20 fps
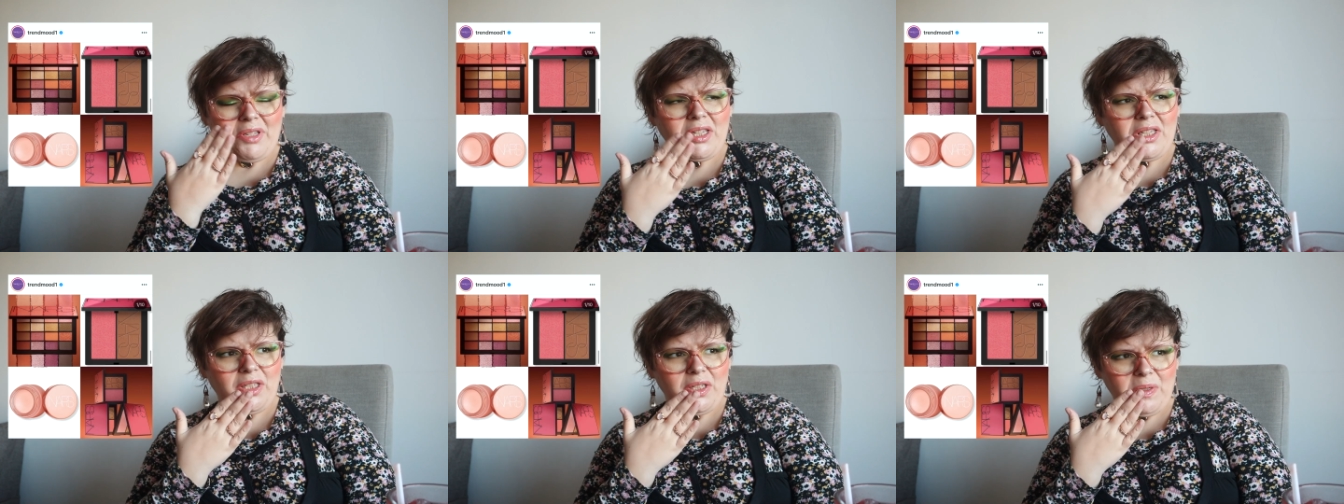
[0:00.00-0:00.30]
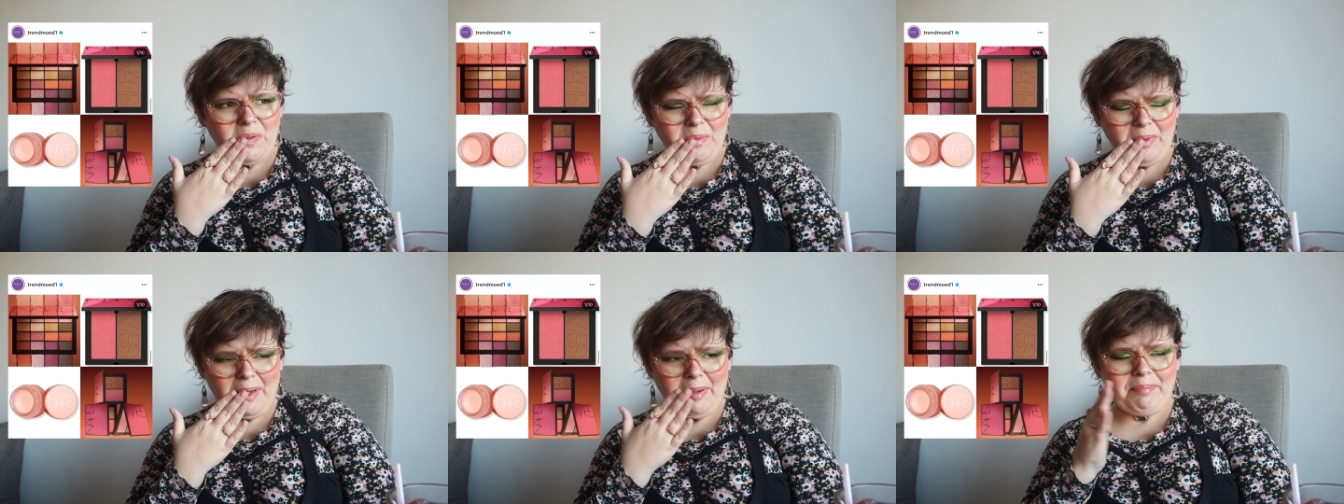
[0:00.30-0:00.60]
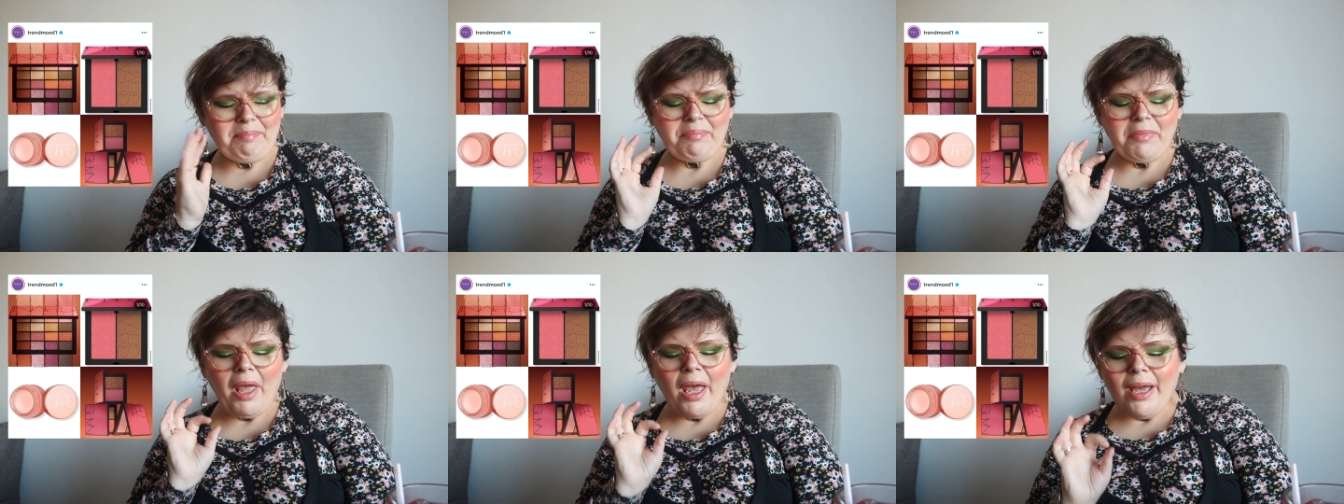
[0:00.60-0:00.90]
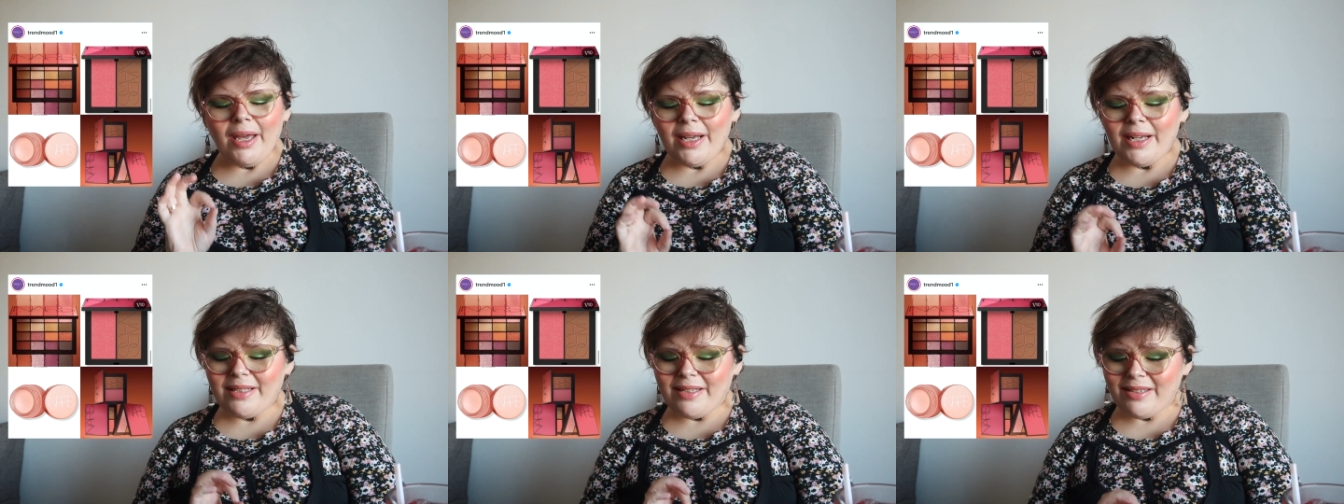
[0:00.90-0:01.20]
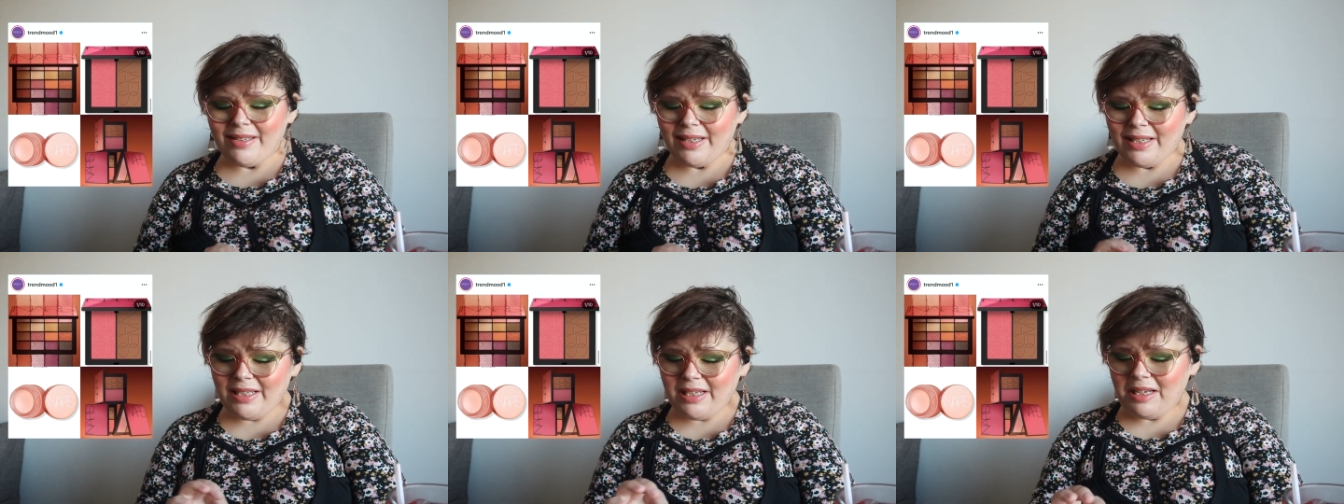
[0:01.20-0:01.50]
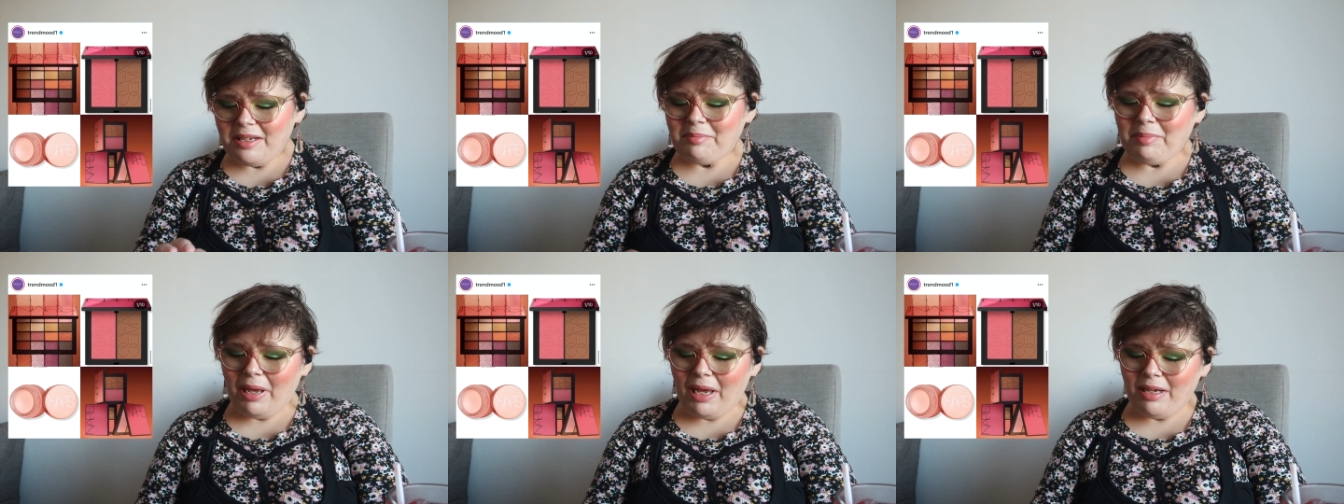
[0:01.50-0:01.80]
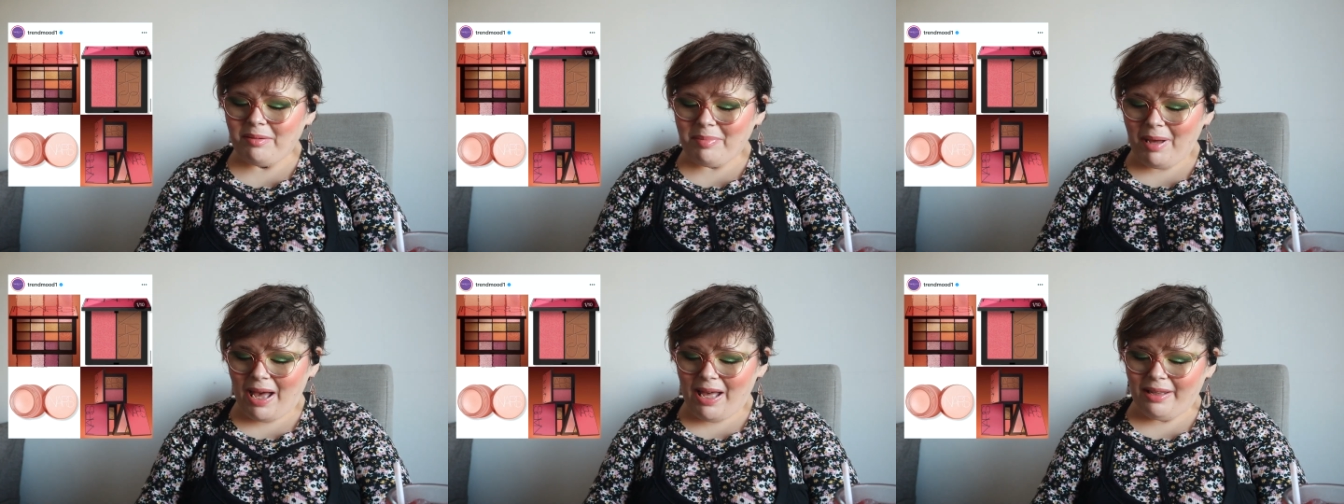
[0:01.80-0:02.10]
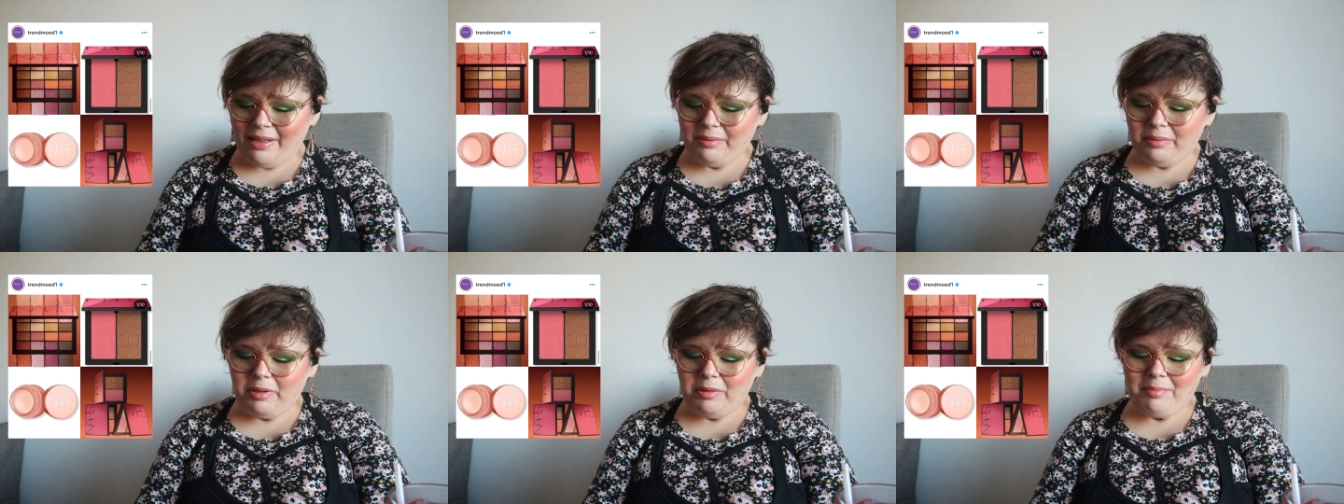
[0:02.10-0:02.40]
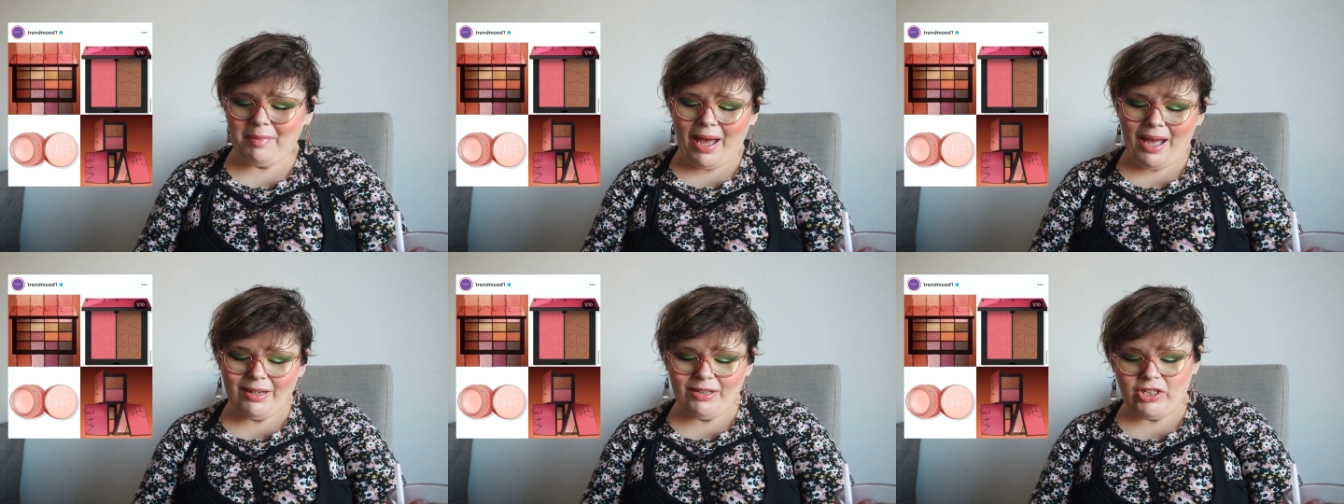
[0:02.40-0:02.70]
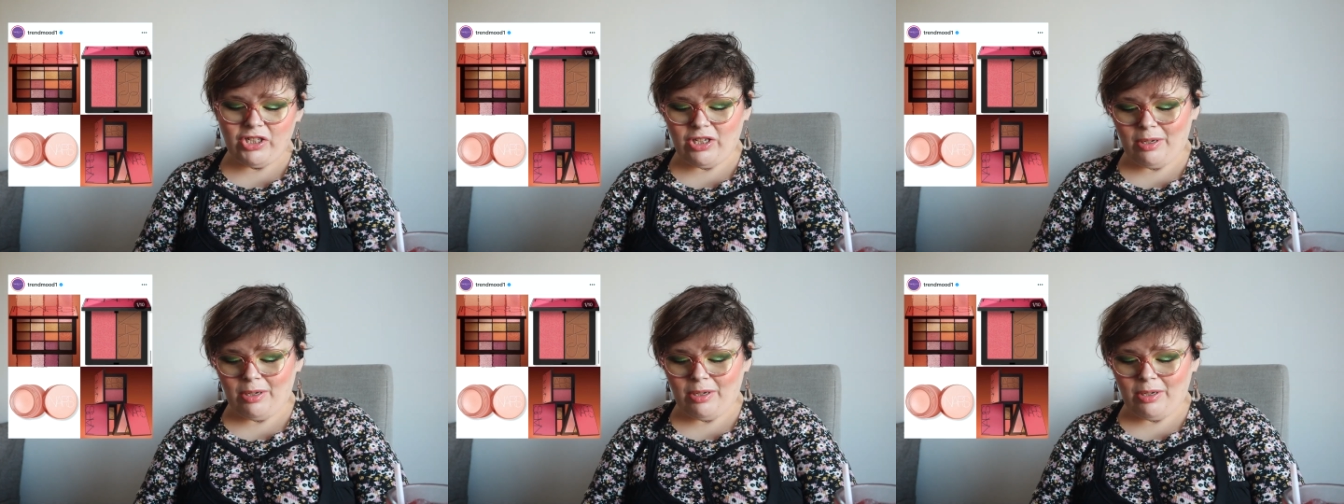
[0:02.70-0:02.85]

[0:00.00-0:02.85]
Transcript: excuse me, it's a sixteen pan palette with matte,